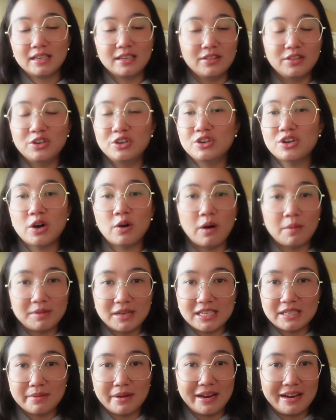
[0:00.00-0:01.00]
No
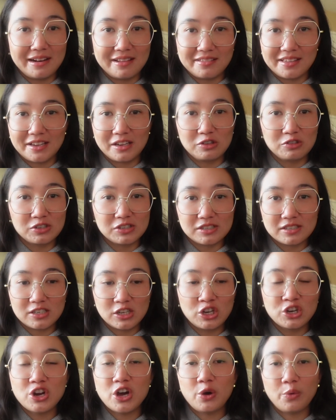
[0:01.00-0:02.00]
updates about anything.
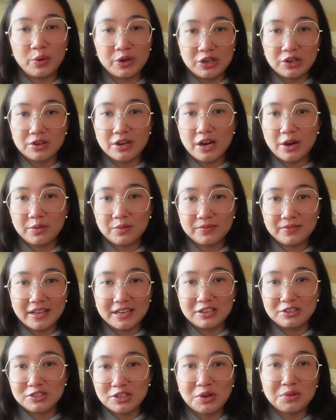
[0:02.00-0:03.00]
You know when you know,
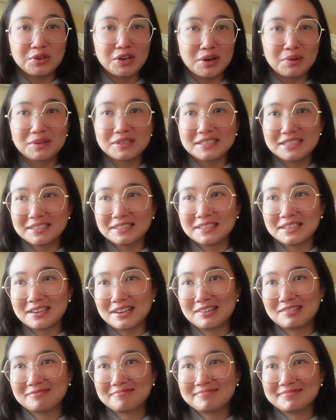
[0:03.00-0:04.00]
and you don't know until you
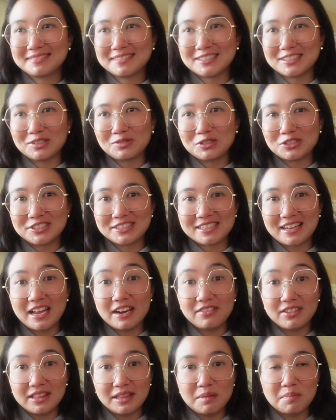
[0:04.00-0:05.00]
know. So we're just kind
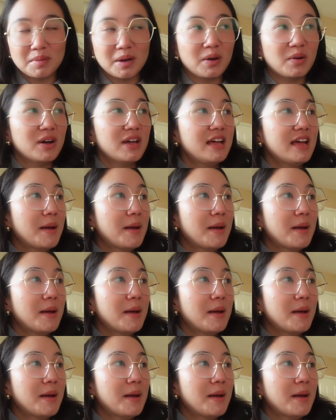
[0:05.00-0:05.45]
of in limbo.